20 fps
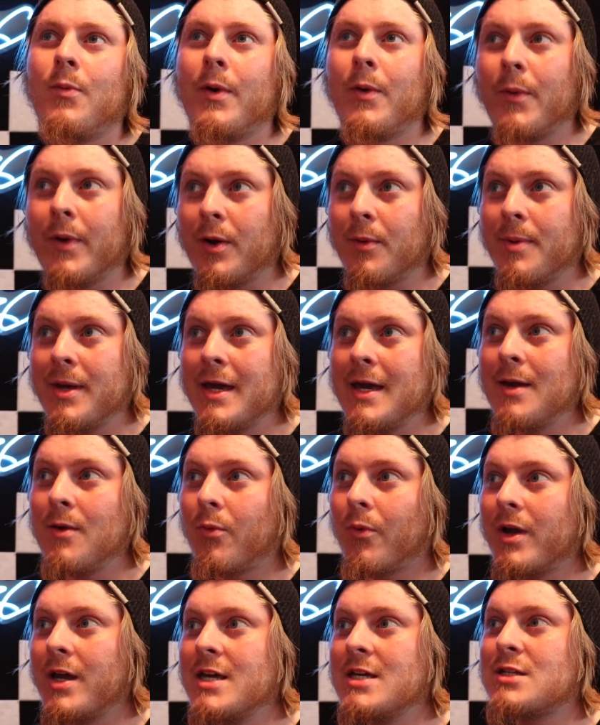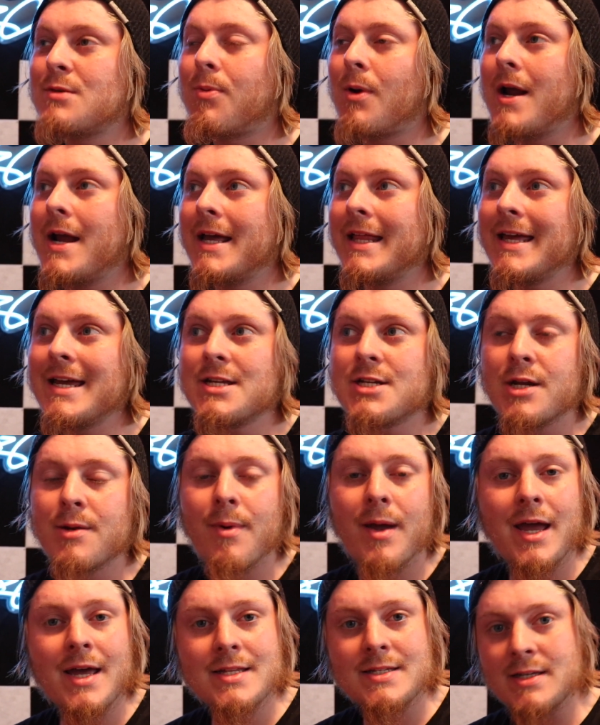We will be re-spraying the engine
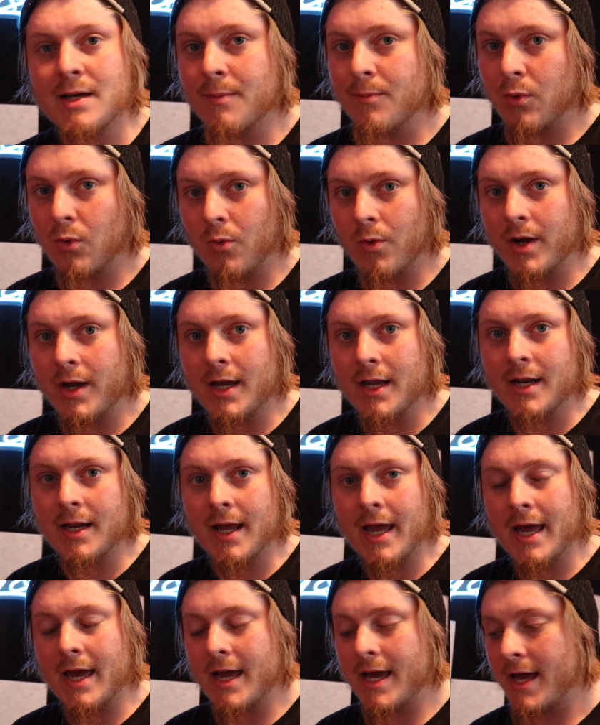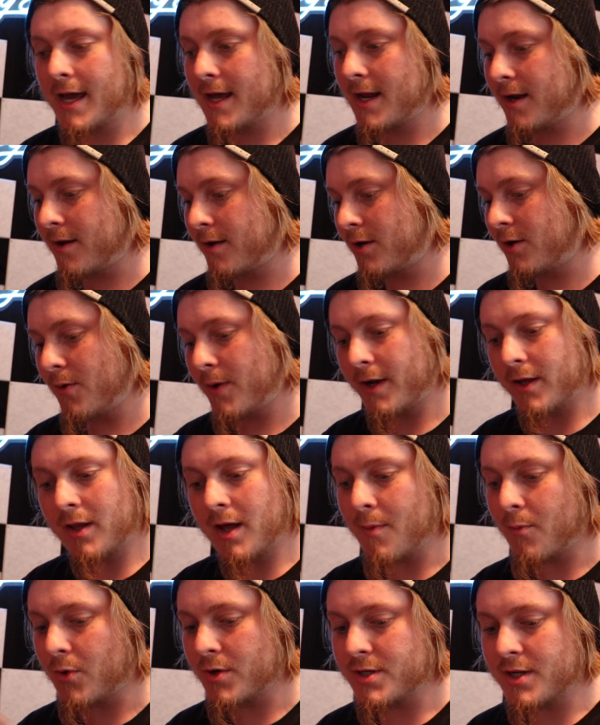bay at some point and doing a
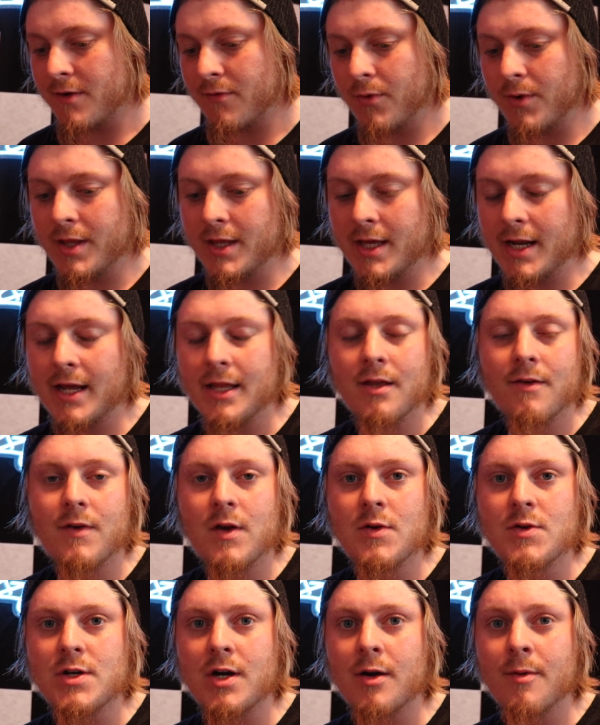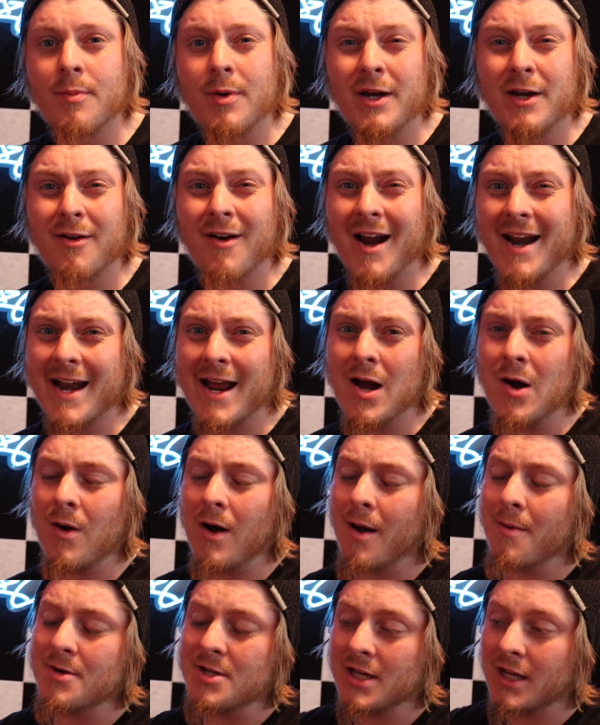lot more stuff with it in the future, but right now
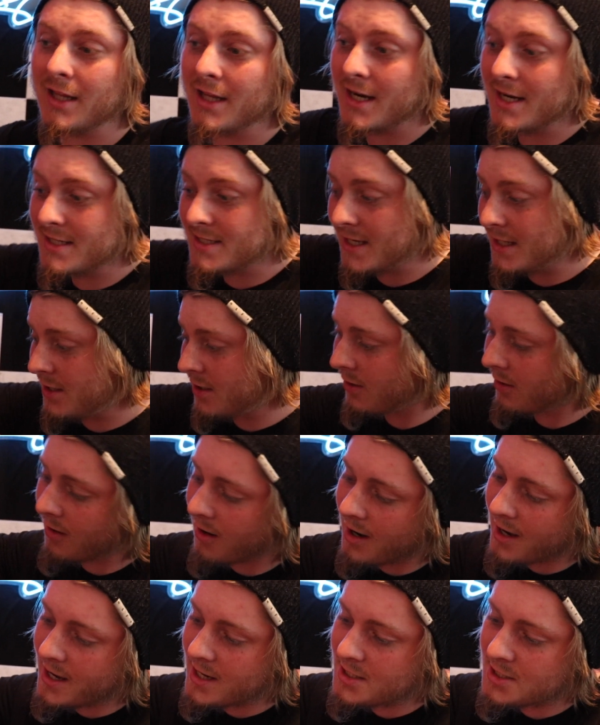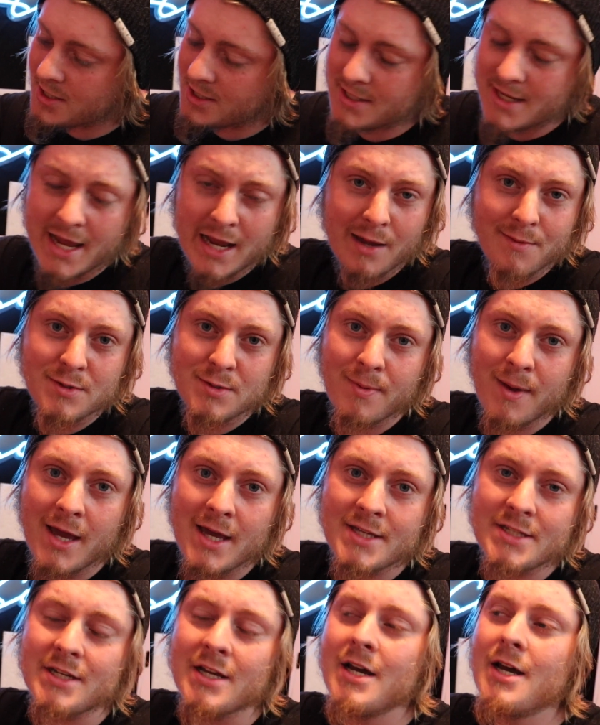I'm just gonna let it sit in the garage and take up
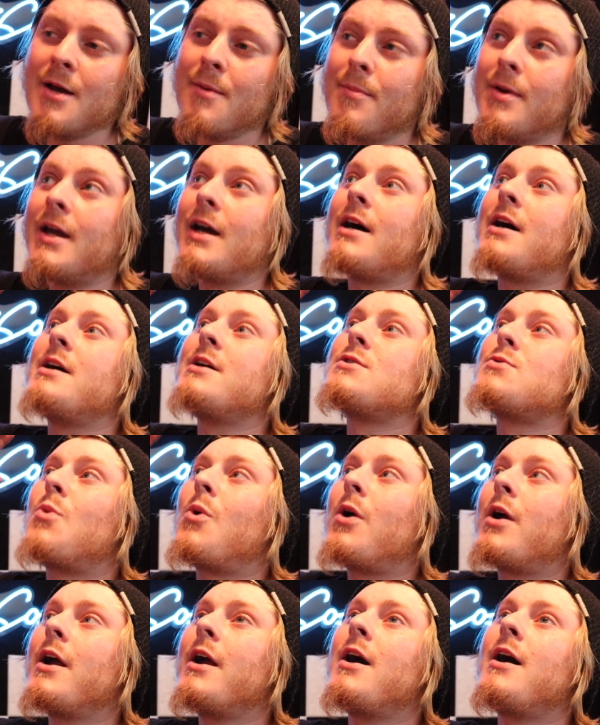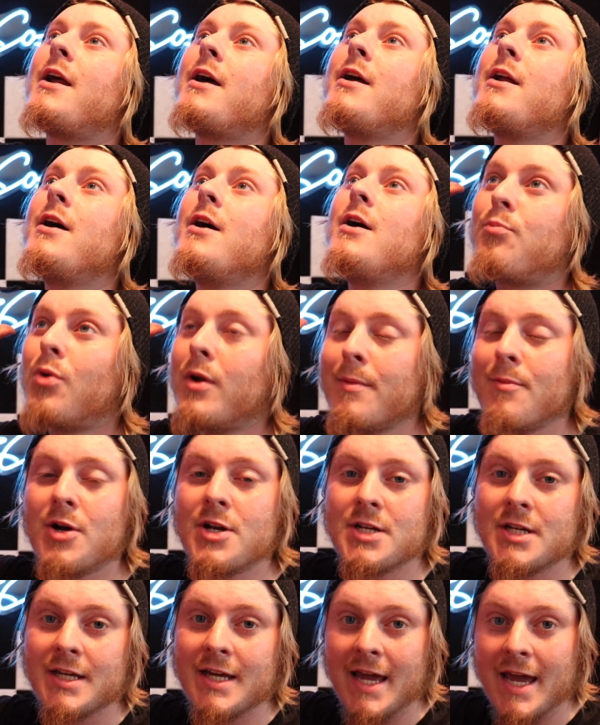space because working on it pretty
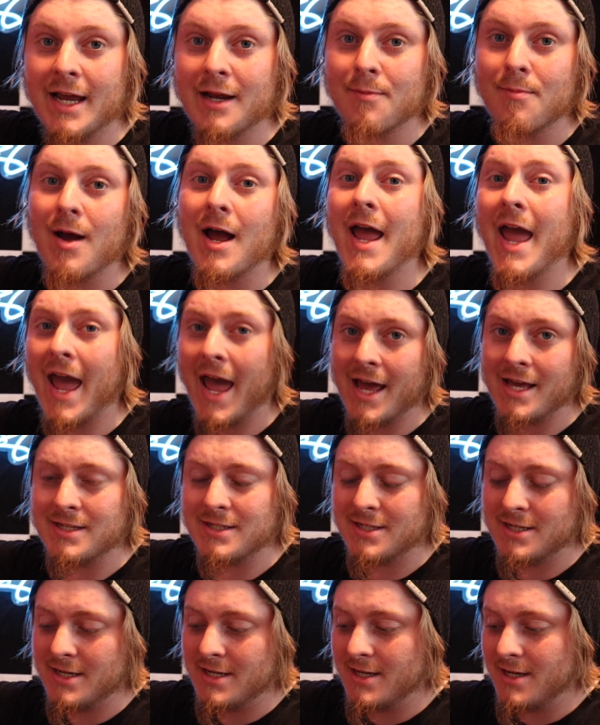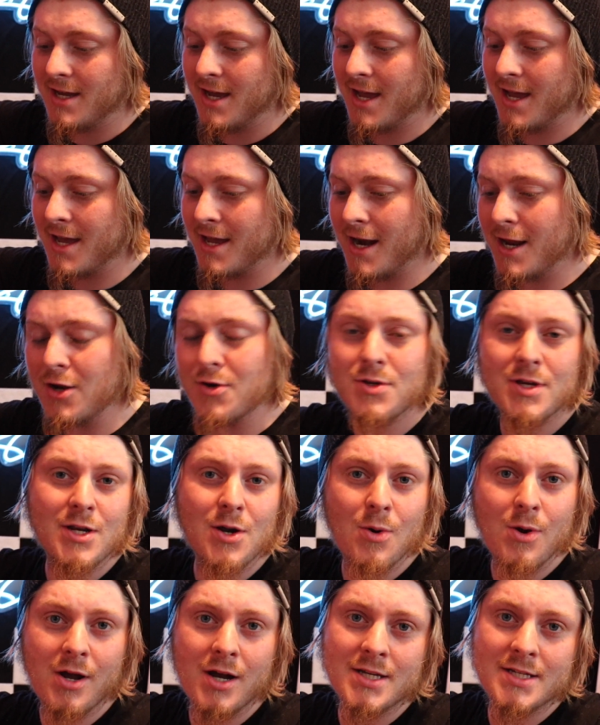much kicked my ass. And I usually
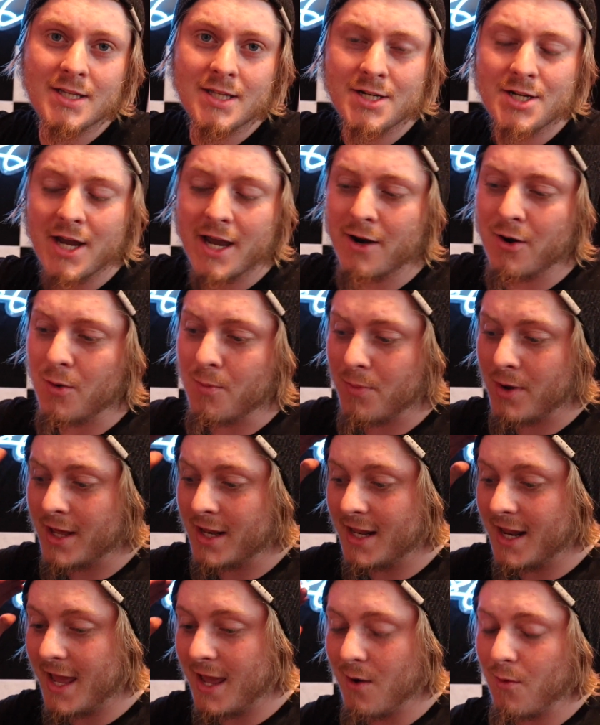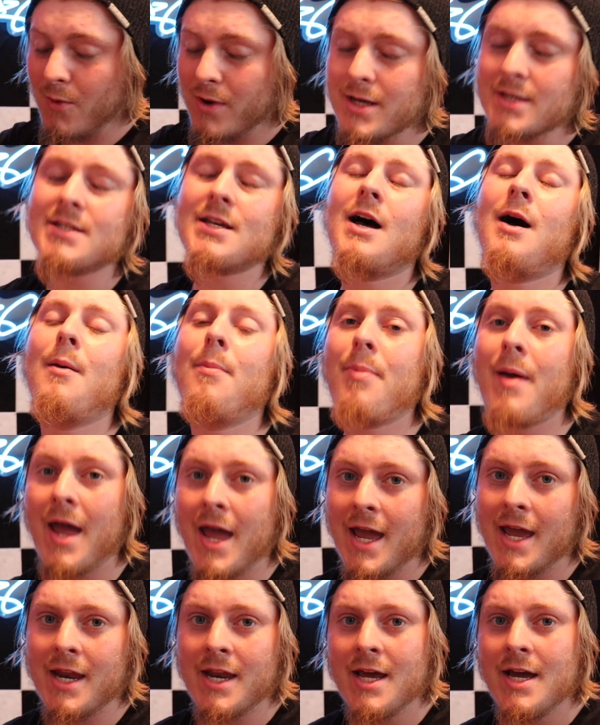don't cuss on the channel, but it was a
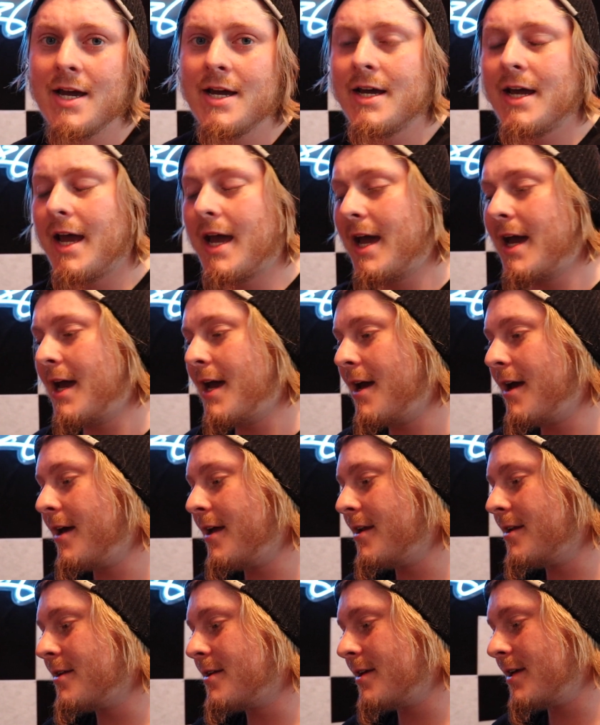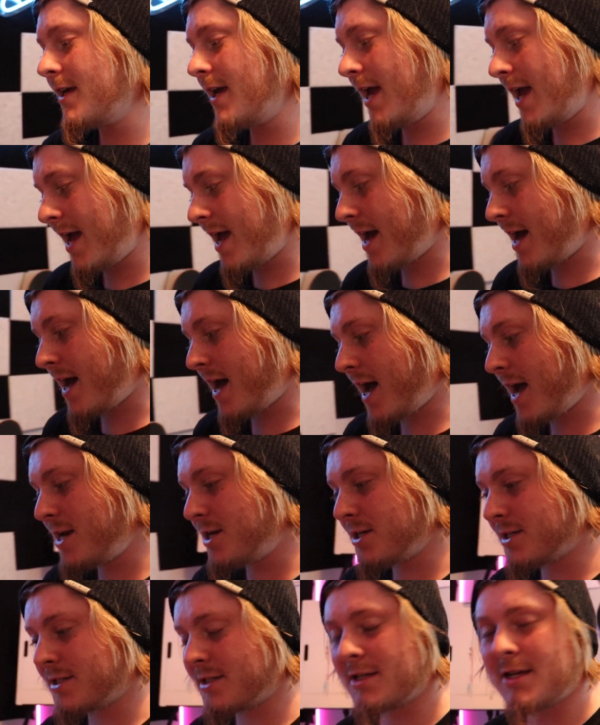pain. And yeah, I
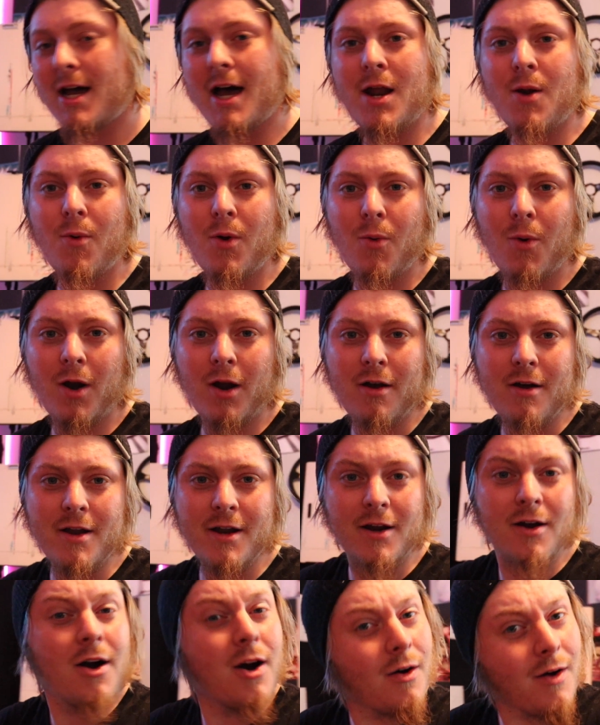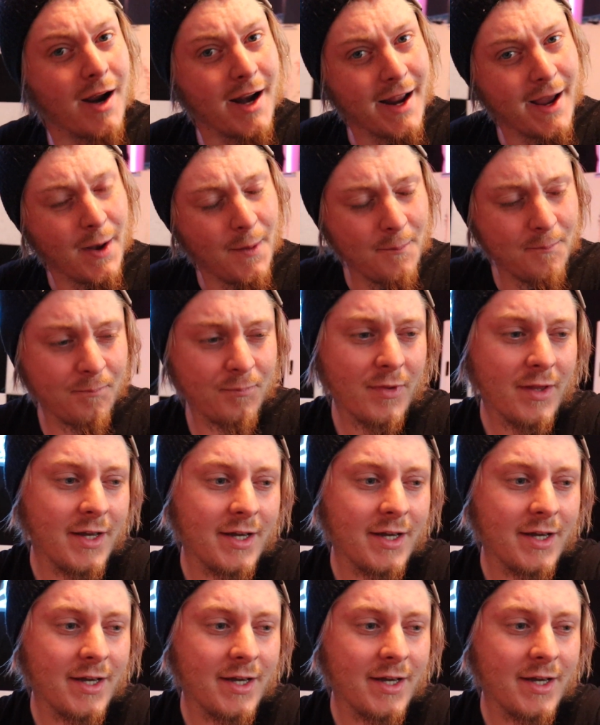don't want to work on a car right now.